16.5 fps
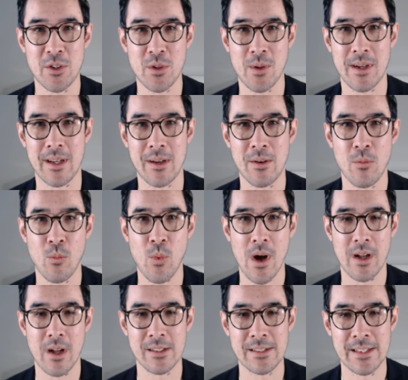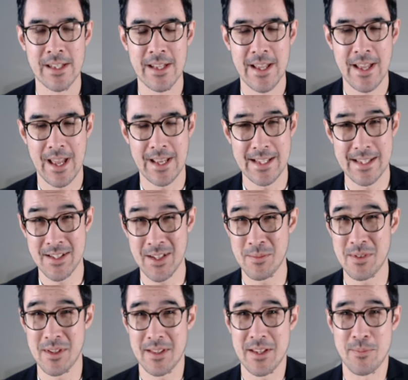doing well. And in
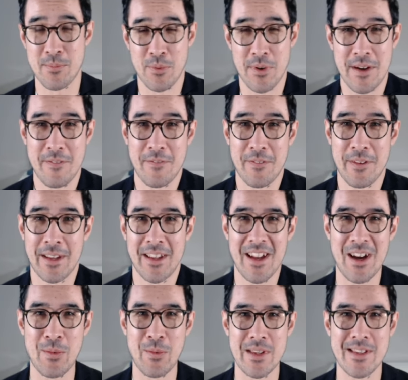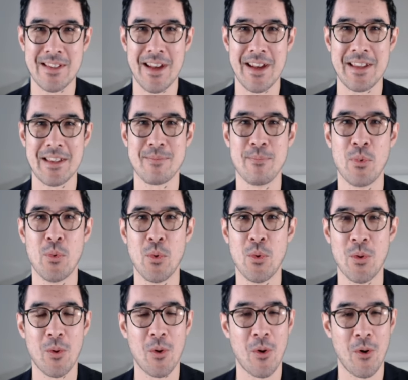terms of this briefing, I would say it's
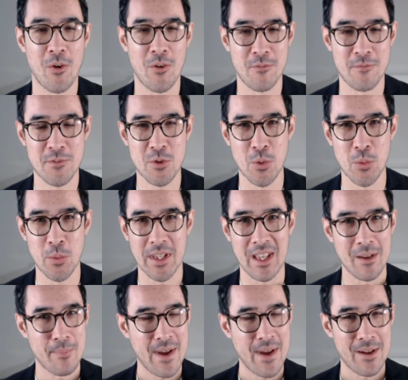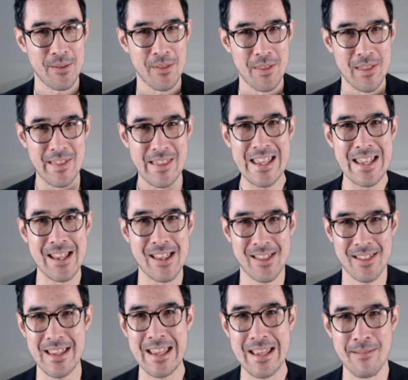more of talking about the
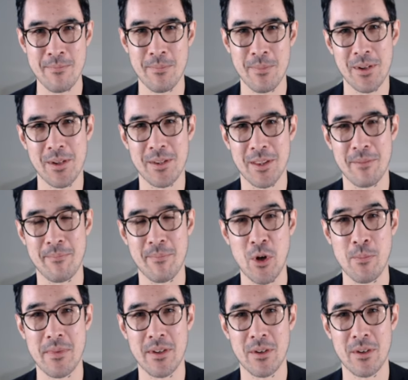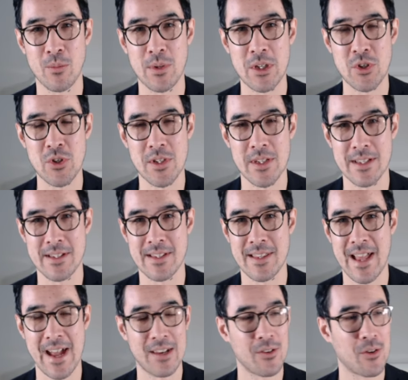theme at the moment, which
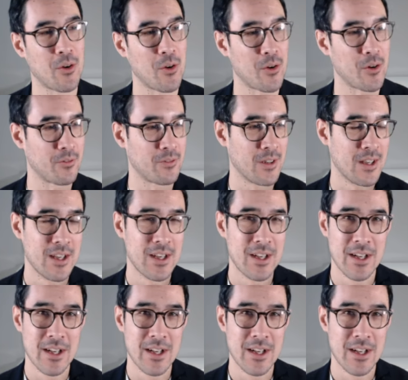is that of